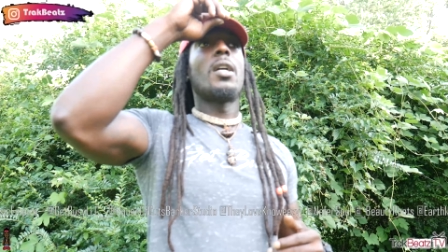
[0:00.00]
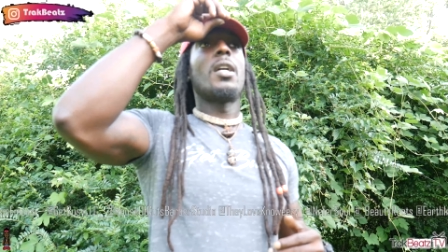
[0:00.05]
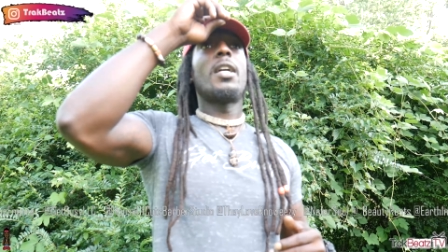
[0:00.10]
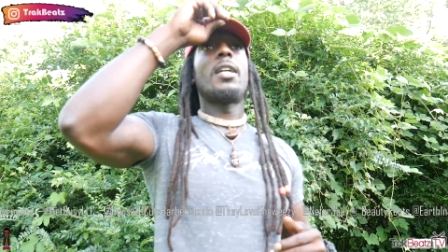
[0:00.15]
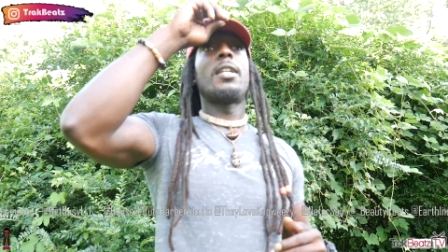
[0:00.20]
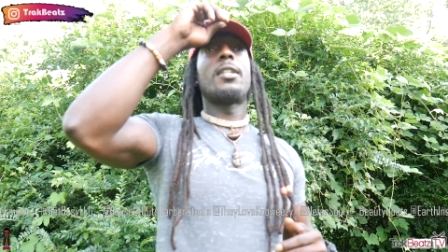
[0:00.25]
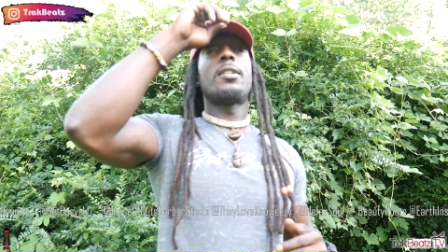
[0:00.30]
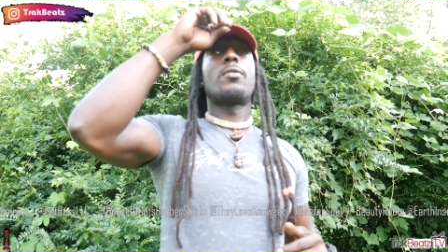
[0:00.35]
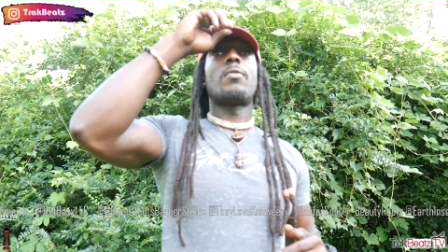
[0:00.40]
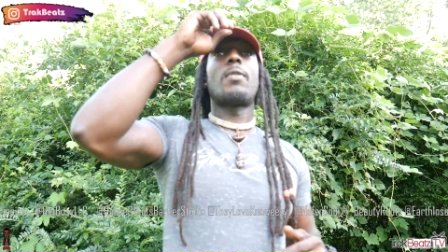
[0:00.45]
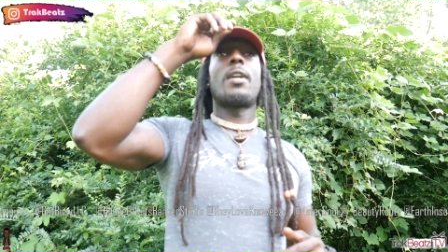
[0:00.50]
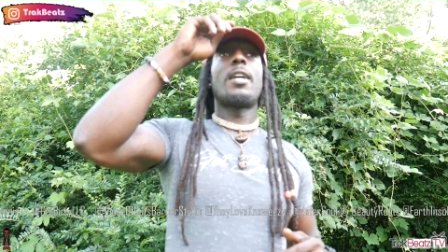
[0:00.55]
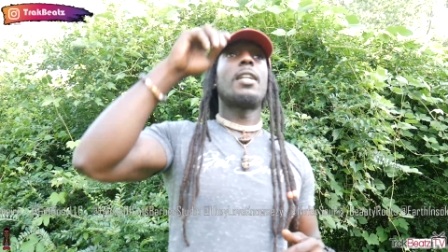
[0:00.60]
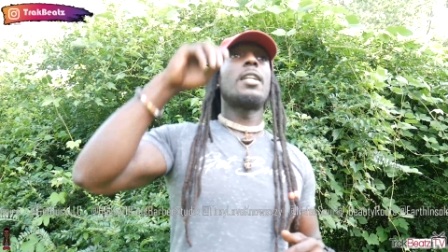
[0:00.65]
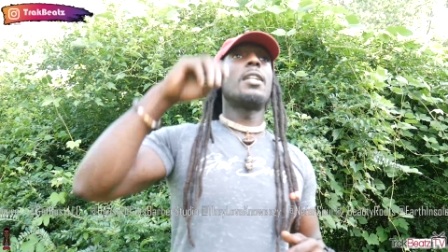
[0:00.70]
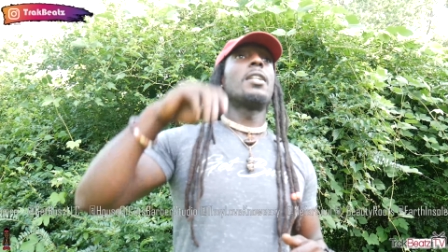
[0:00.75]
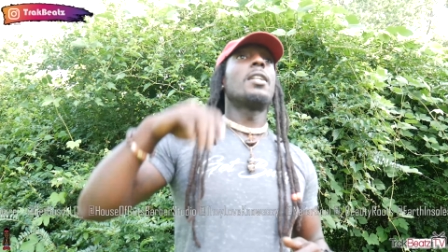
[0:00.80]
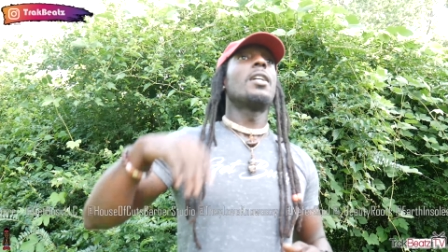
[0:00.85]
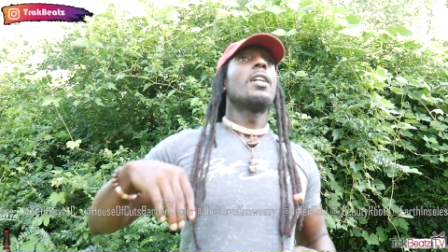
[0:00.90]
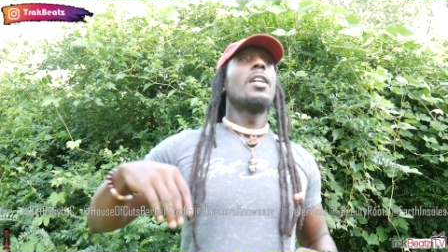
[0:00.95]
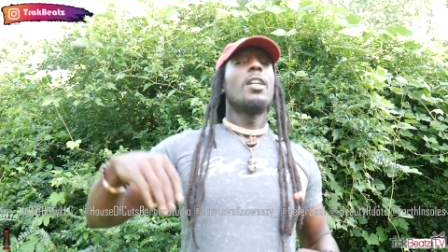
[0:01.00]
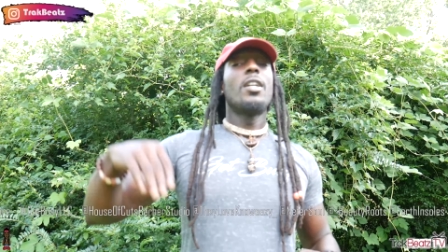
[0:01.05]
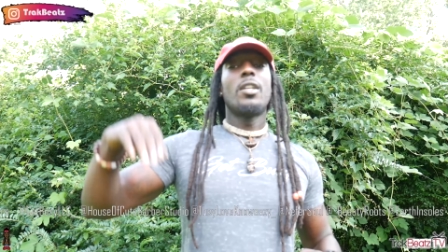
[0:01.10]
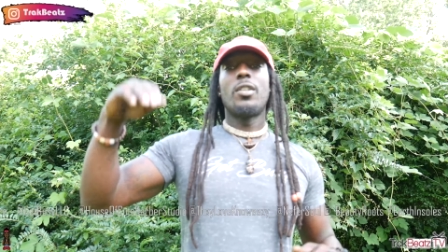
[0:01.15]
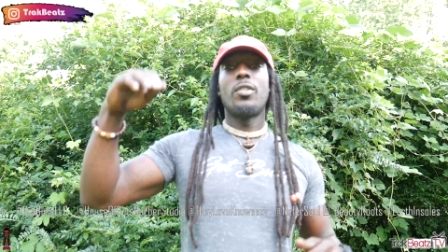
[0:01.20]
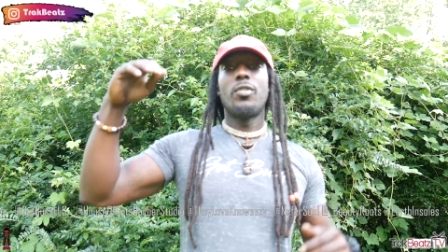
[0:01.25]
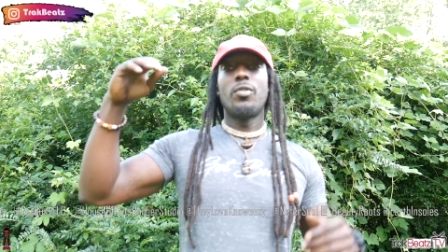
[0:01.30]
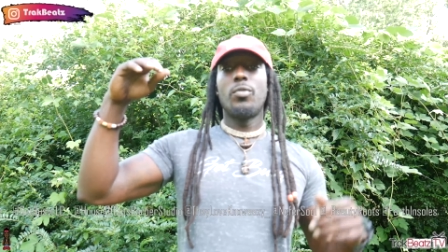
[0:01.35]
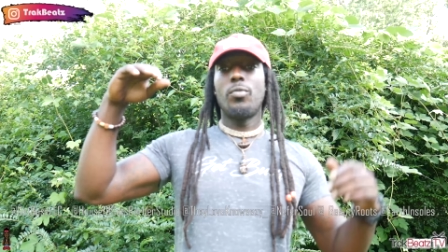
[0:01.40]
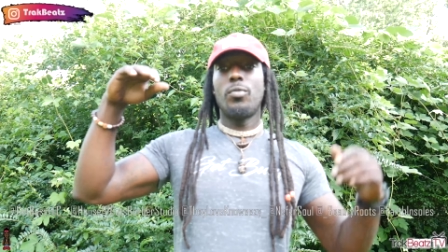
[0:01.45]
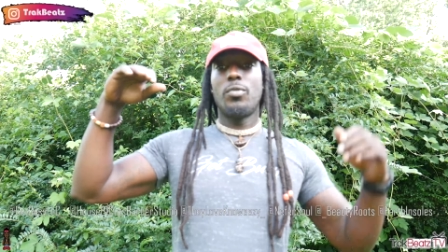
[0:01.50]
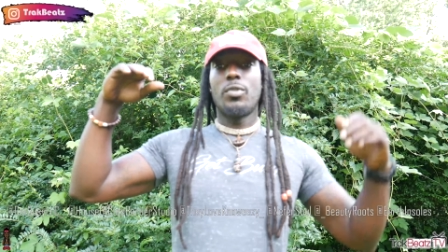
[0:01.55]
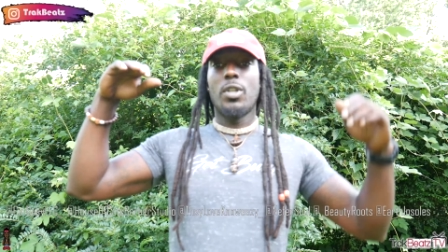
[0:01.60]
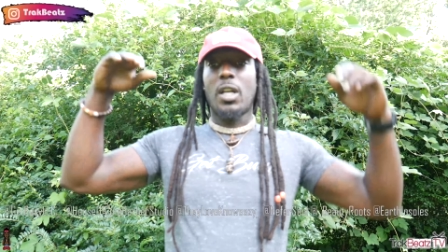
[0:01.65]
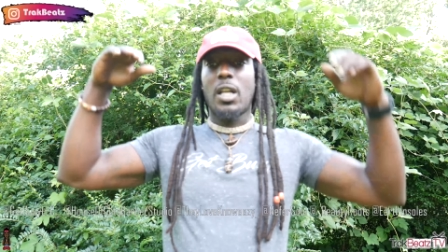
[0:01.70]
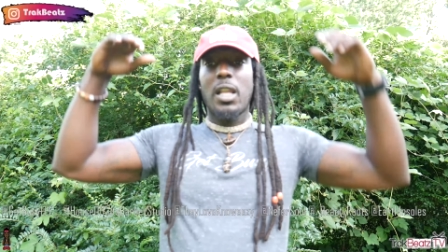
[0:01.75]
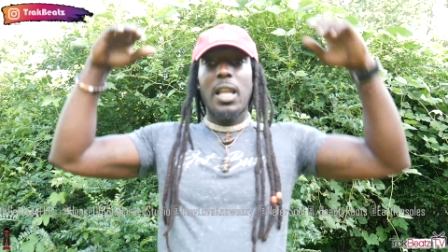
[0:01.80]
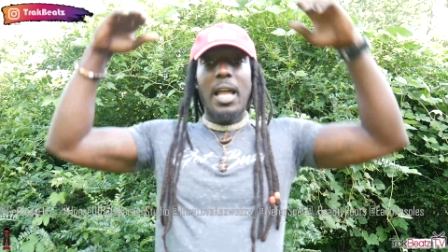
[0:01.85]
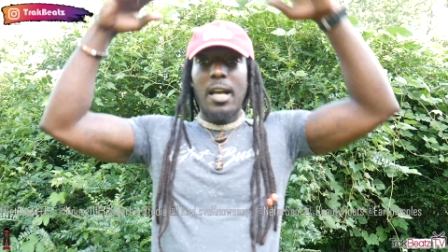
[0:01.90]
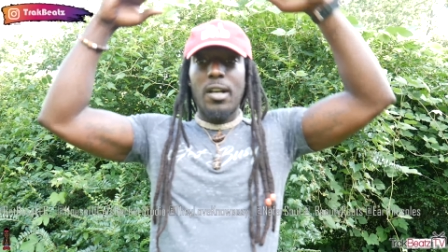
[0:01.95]
and it's raining, the
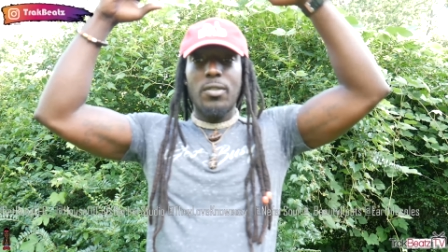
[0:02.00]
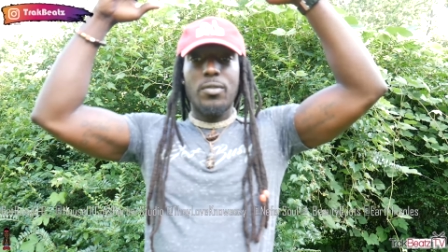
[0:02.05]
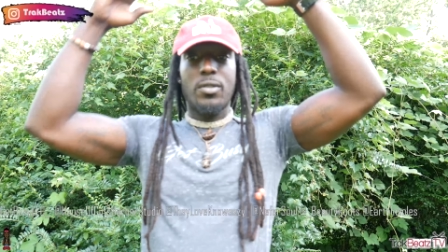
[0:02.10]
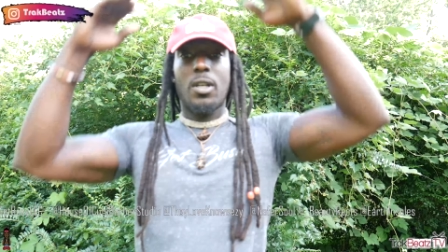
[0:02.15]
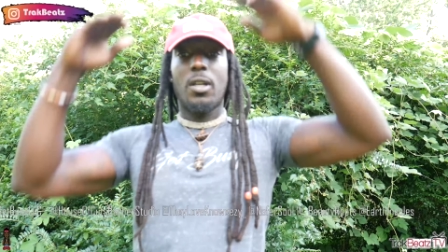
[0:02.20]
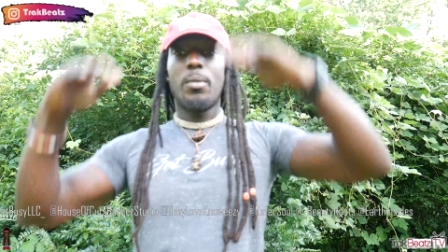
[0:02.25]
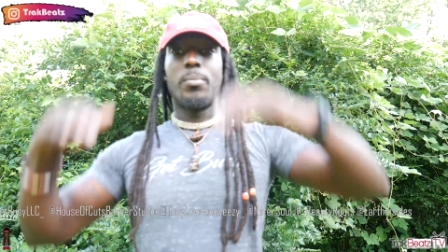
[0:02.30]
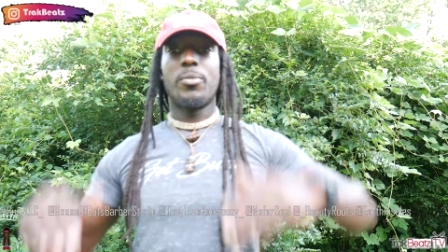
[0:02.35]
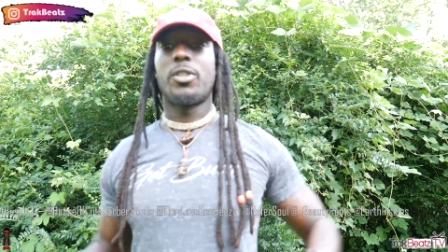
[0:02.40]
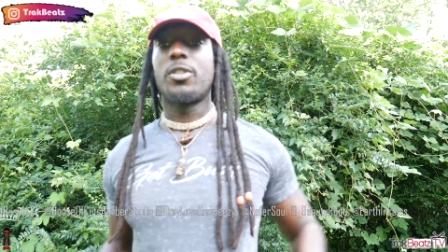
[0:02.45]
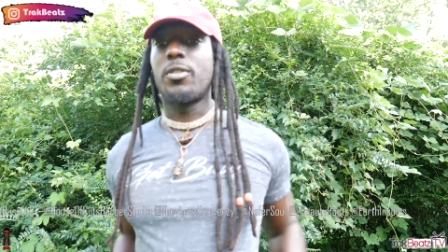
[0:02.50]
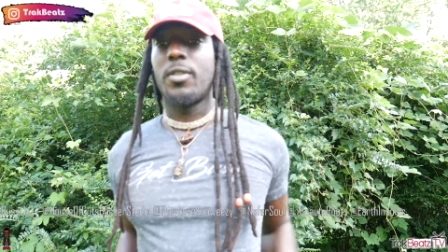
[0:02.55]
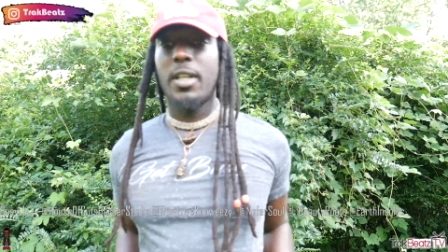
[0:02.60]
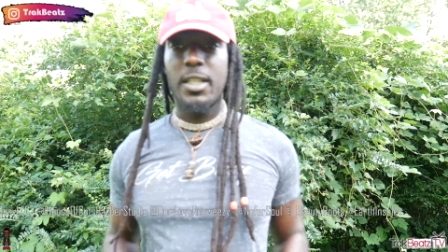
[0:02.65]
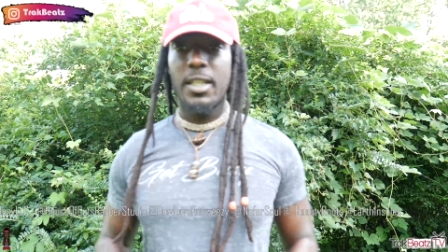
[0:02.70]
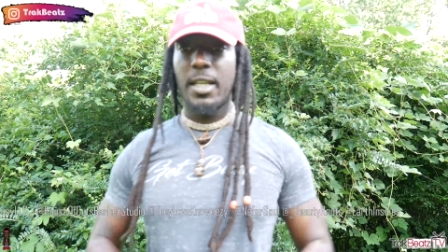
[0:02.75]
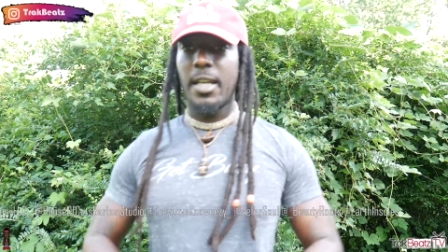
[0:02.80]
clouds come straight